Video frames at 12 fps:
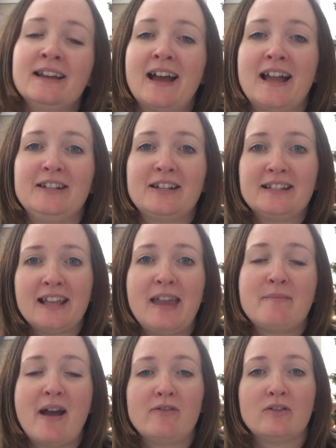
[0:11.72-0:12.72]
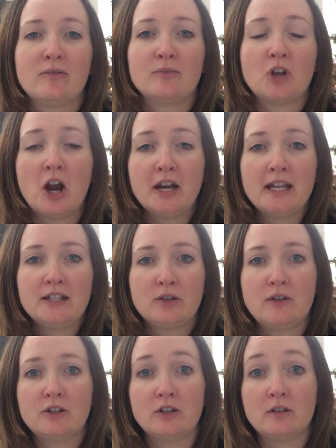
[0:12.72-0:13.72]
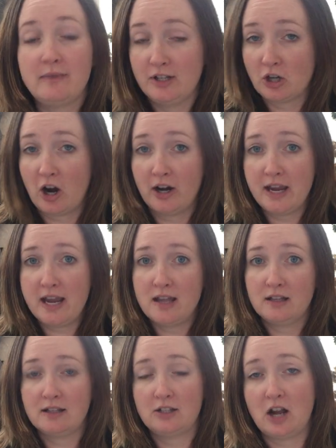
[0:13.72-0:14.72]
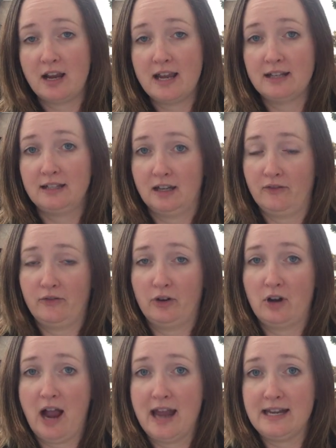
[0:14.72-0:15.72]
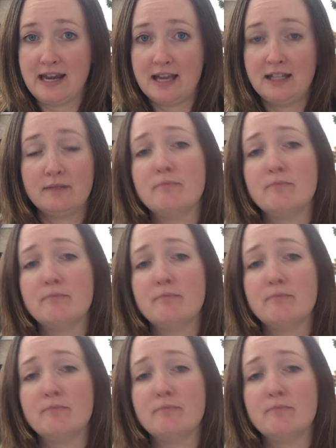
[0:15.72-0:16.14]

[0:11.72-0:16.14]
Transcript: I just came back from Target, so these are gonna be Target stocking stuffer ideas,